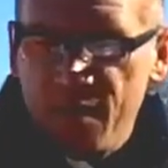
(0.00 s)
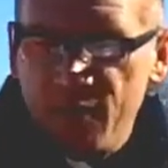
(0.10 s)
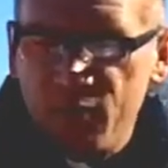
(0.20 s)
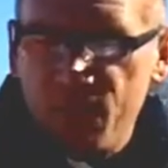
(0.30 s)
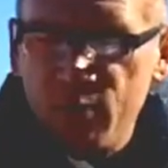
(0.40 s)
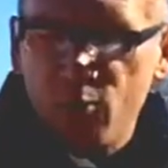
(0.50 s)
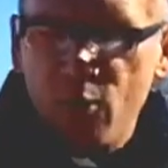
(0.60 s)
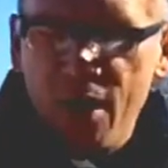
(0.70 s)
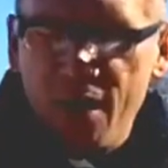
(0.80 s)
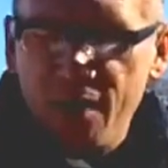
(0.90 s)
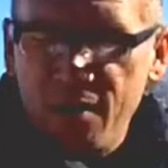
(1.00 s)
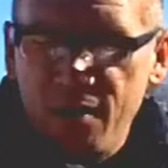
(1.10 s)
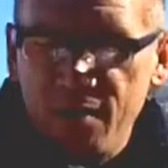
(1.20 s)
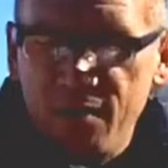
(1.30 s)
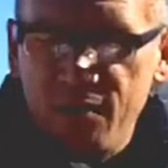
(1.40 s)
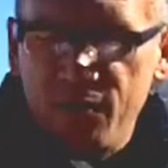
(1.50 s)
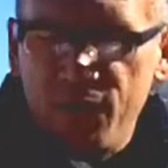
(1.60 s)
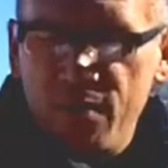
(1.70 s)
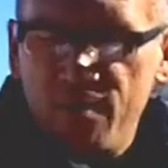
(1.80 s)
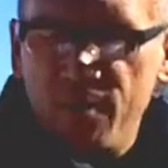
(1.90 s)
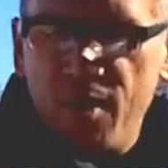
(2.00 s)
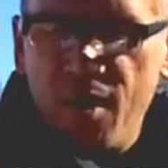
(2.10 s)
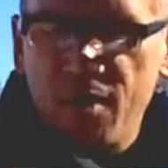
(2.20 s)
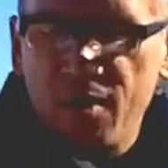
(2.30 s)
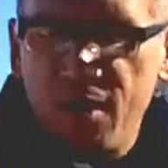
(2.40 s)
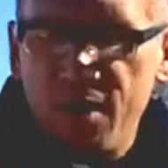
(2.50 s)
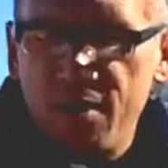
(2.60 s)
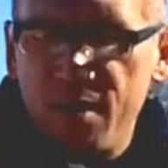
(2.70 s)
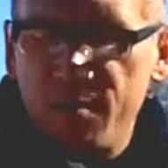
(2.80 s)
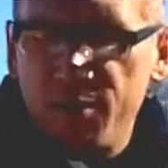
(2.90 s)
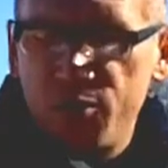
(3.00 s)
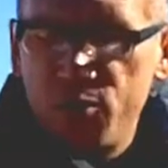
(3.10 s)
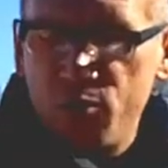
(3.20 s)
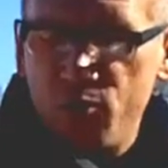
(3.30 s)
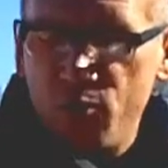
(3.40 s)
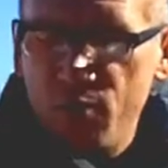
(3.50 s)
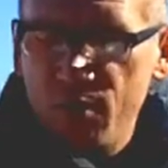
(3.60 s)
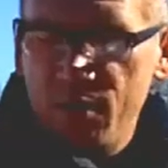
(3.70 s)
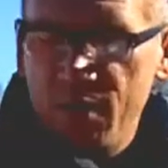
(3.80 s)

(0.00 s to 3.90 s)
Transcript: this would be Ron from Long Lake number 2,